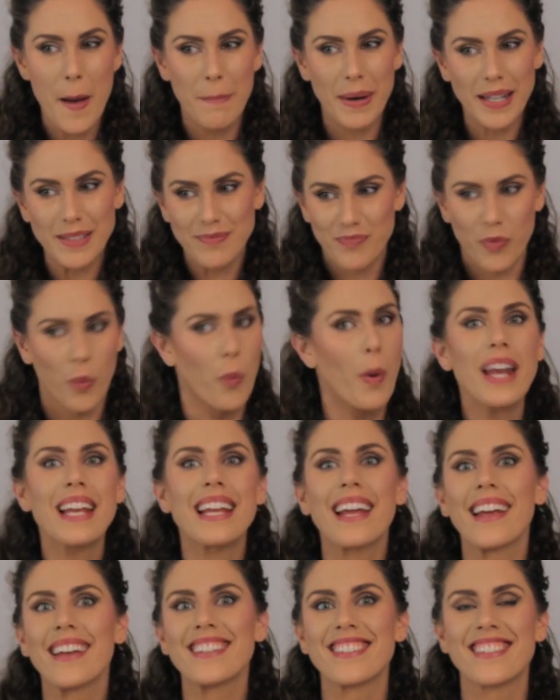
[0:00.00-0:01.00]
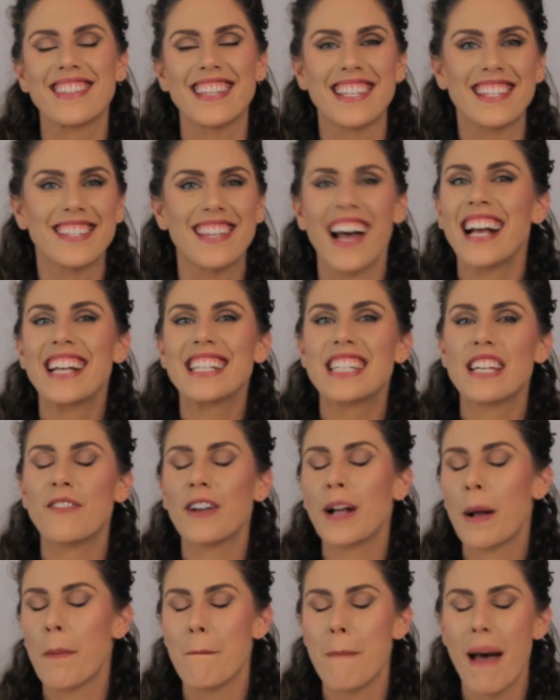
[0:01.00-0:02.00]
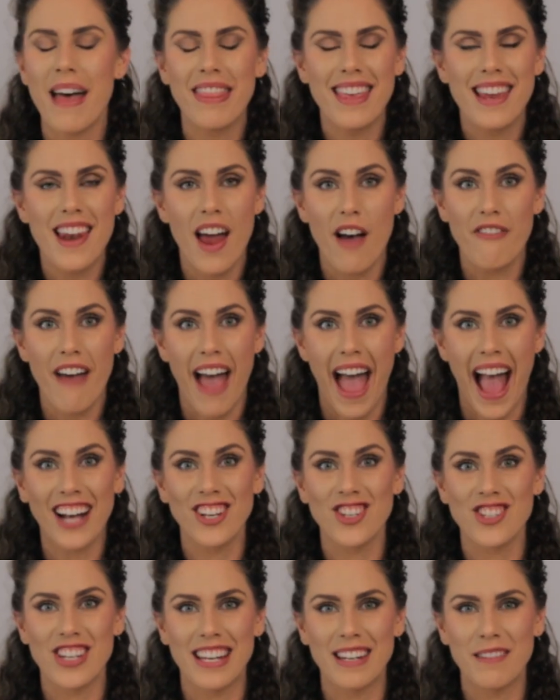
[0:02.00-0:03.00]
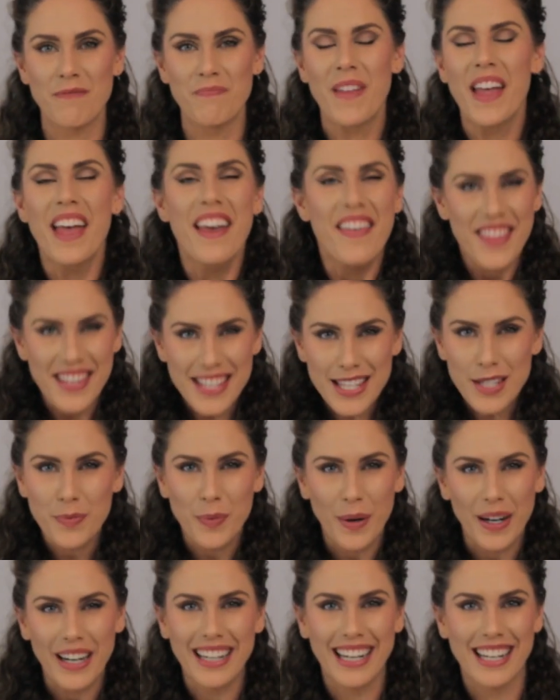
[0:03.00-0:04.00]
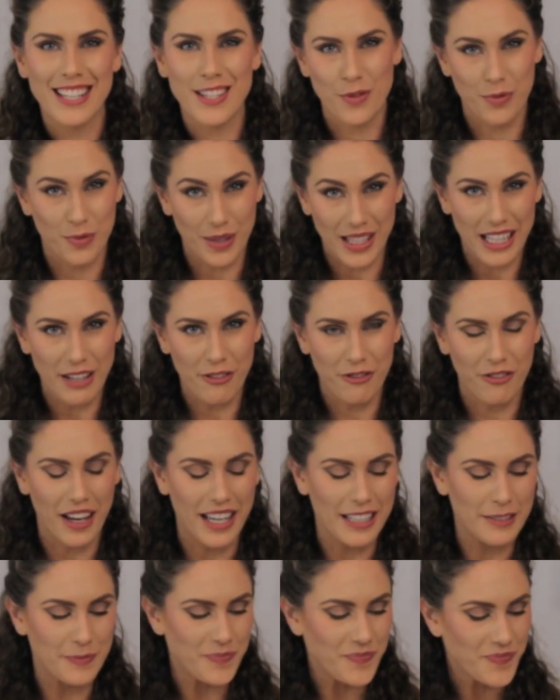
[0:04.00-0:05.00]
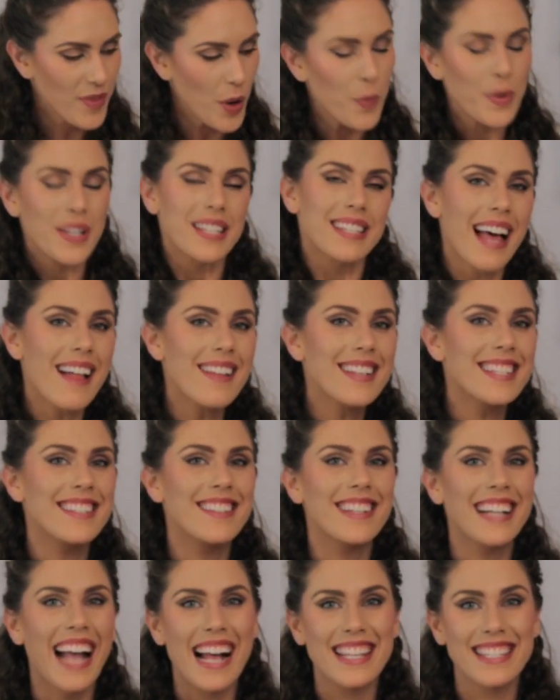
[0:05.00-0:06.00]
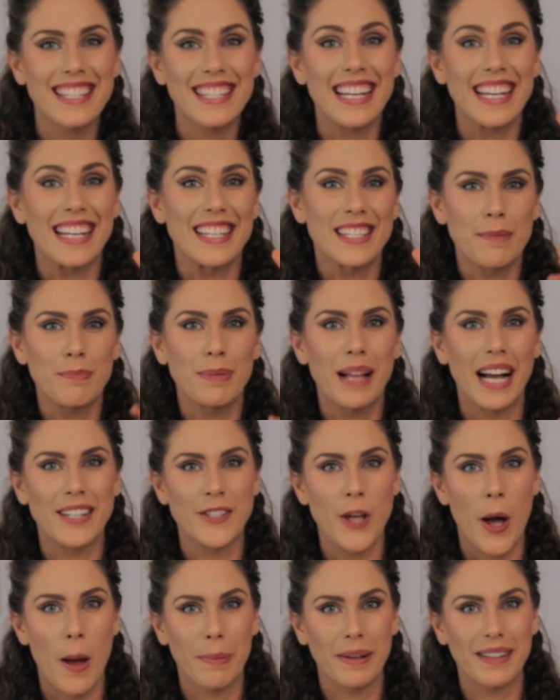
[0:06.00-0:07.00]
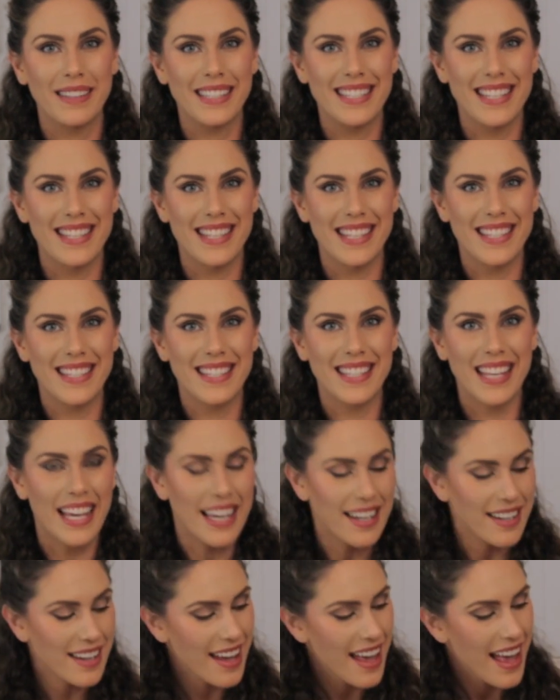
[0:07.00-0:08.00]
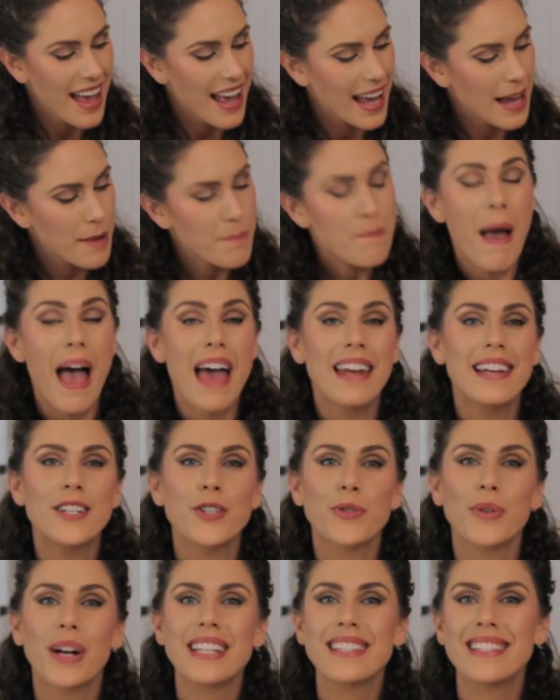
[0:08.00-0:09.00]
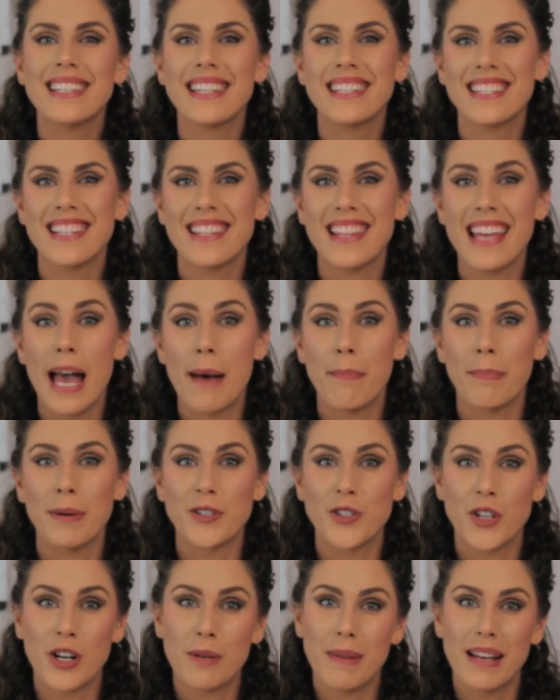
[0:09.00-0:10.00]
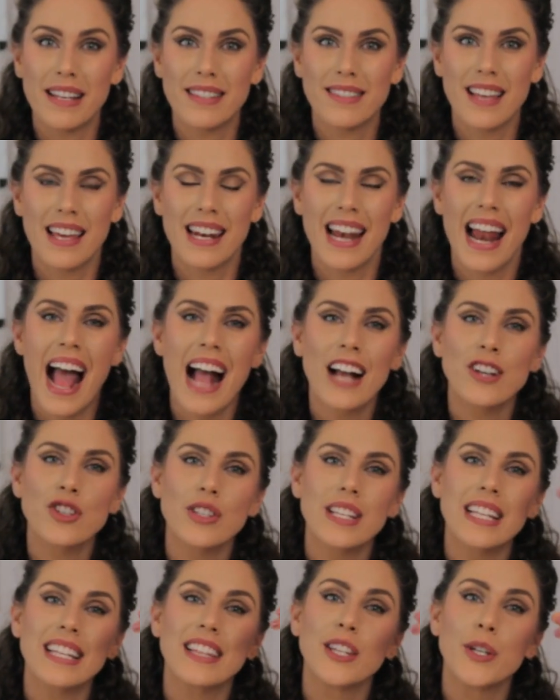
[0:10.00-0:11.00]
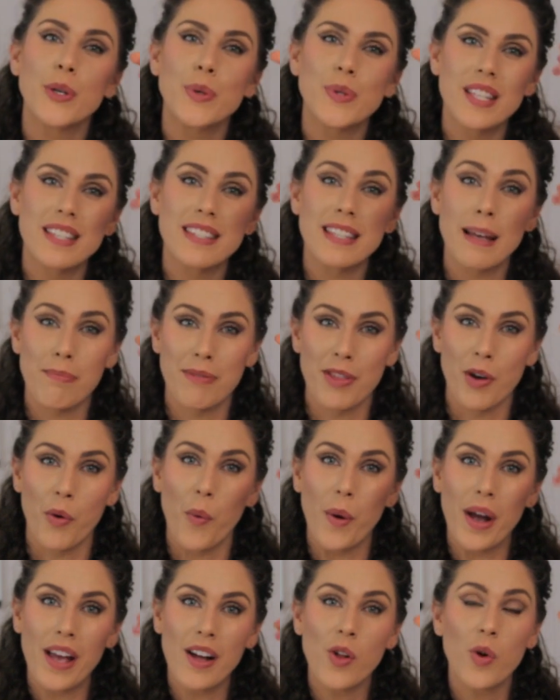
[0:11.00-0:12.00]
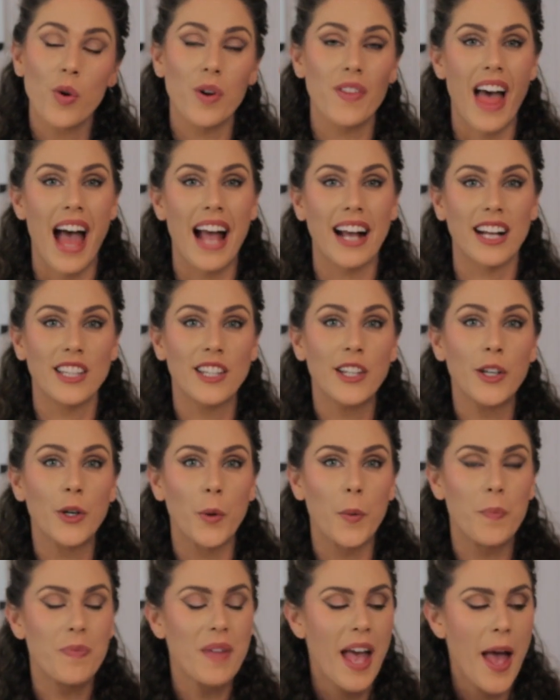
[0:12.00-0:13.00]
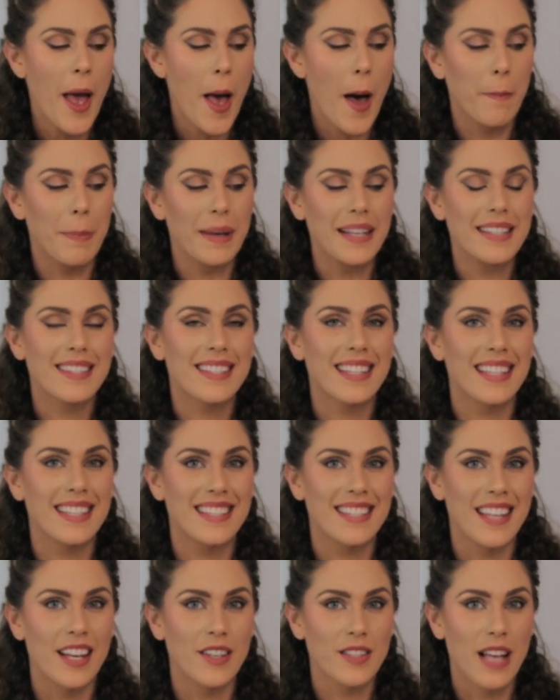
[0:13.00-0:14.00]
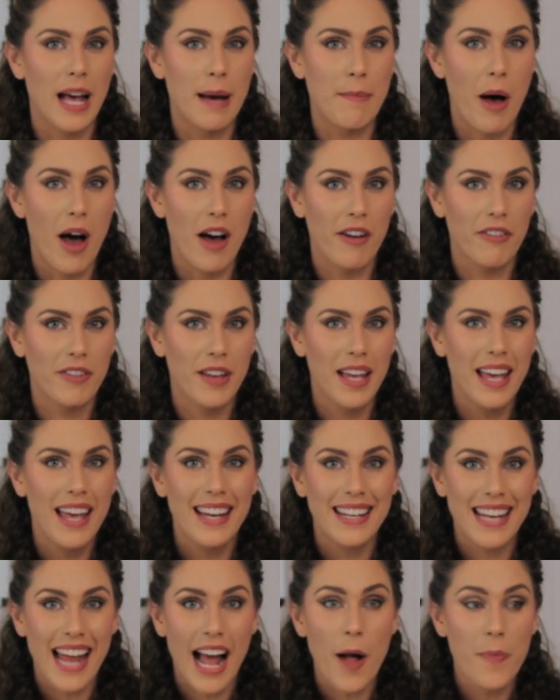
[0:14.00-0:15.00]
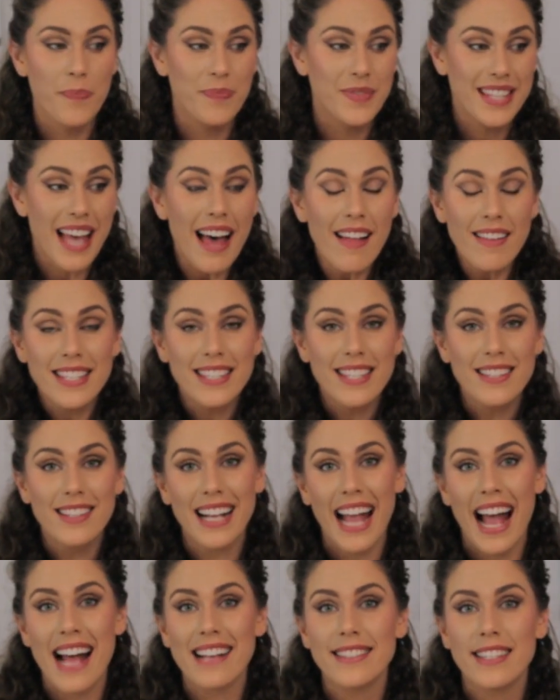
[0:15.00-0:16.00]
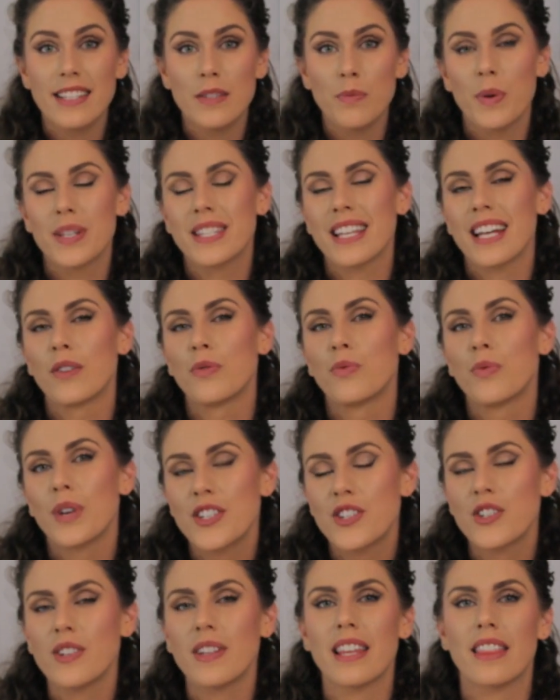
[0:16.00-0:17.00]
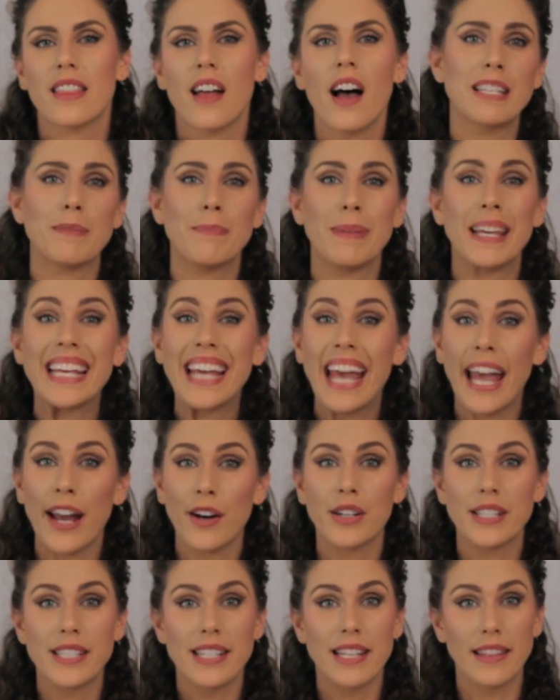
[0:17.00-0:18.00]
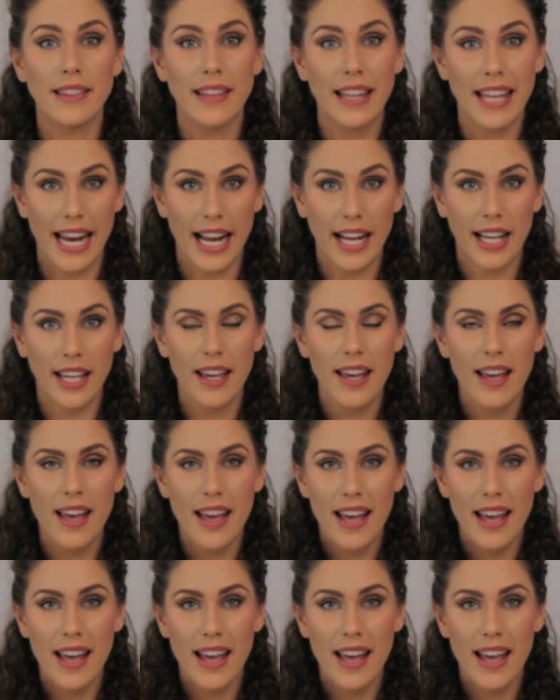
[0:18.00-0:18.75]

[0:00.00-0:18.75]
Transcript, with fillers: But what is the scientific method of action? This is where it gets really fun. When salicylic acid is applied topically to the skin, it penetrates into the epidermis and it actually loosens up the oil or that glue, helping skin cells come off. Now, salicylic acid was originally thought to be keratolytic.